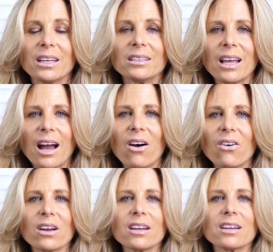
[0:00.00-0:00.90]

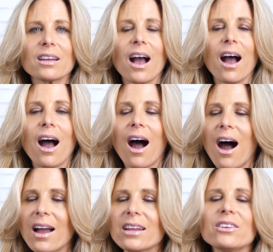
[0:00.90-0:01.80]
Now,
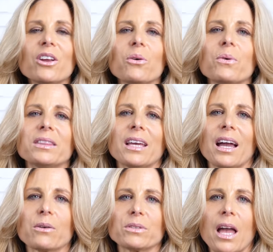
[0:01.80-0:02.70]
I didn't know what the
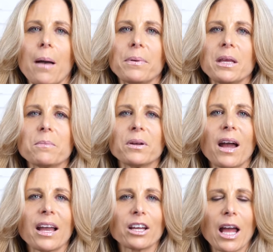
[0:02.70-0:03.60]
heck was happening, but
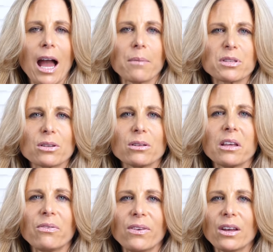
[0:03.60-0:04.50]
I could
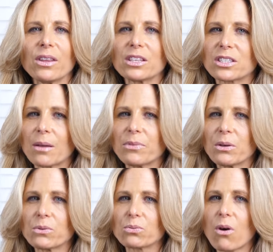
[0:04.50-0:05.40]
absolutely feel that
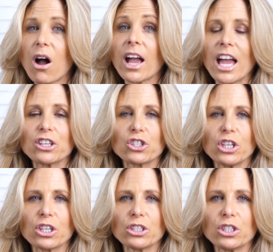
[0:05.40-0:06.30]
something was wrong, and
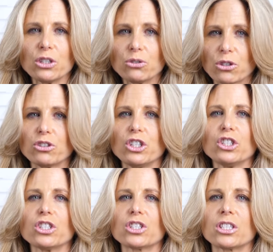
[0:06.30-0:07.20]
she could too. So she
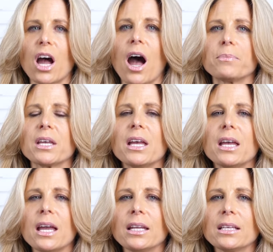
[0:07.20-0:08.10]
just stopped,
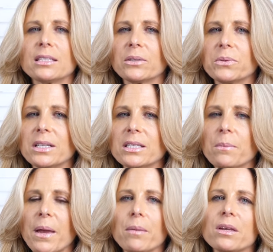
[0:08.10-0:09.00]
and I said, "What is
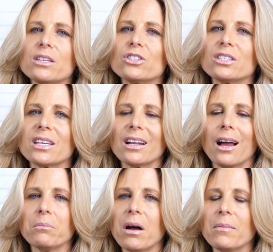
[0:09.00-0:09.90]
it, baby?" And she said,
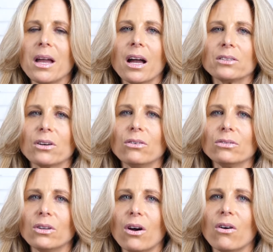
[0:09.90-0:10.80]
"Mommy, I
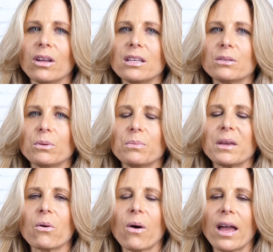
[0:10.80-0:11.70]
don't know." And I said, "Well,
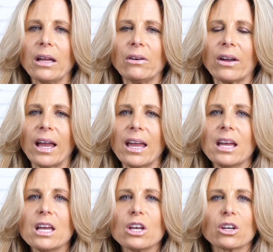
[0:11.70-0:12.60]
be quiet,
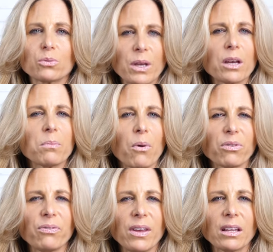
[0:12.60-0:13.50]
okay?" Because we could
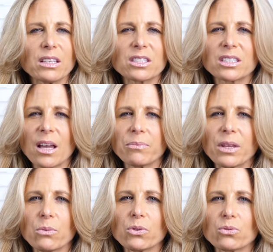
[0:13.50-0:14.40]
both feel it.
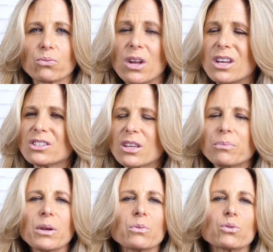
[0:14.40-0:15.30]
Something
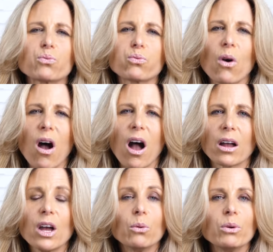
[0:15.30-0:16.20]
was
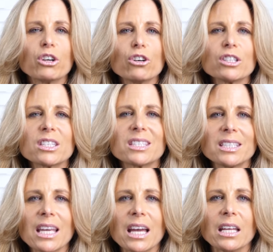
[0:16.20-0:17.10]
wrong. We couldn't
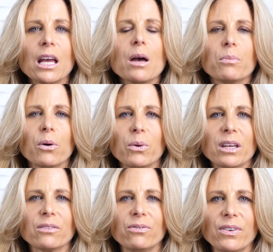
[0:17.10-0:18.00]
see it, but we
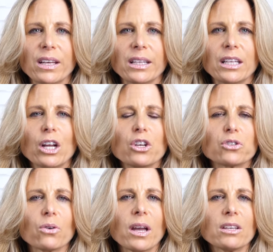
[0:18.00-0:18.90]
could feel it.
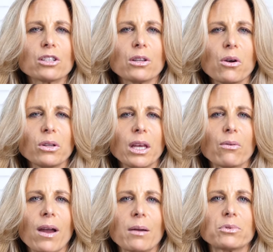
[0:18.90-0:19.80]
So I slowly
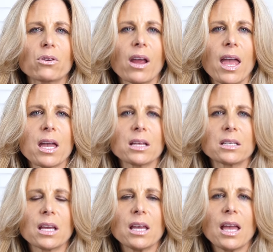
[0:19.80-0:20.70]
grabbed her
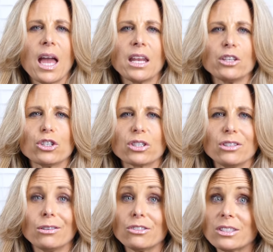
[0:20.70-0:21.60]
hand, and I just,
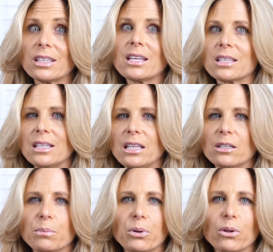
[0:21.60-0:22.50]
just in case I
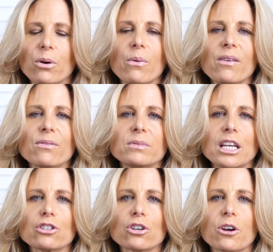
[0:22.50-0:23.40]
needed to pull her away from
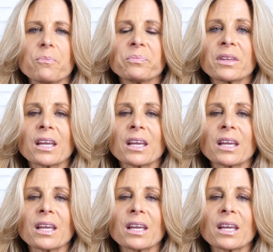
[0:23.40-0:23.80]
danger,